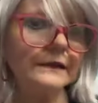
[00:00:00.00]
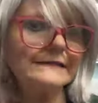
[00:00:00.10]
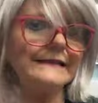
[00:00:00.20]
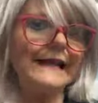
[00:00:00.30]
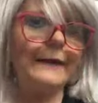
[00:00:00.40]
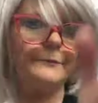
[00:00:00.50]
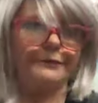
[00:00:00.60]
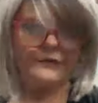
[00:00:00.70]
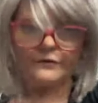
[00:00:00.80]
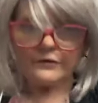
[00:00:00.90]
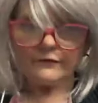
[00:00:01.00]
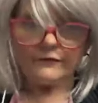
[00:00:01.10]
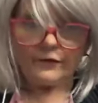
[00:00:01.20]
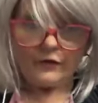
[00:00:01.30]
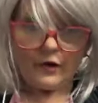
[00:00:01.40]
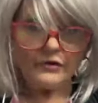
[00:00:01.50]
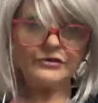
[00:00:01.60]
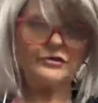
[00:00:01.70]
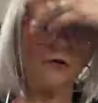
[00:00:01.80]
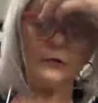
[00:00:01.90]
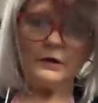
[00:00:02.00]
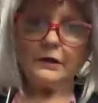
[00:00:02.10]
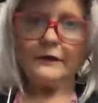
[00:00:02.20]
Isn't that beautiful also?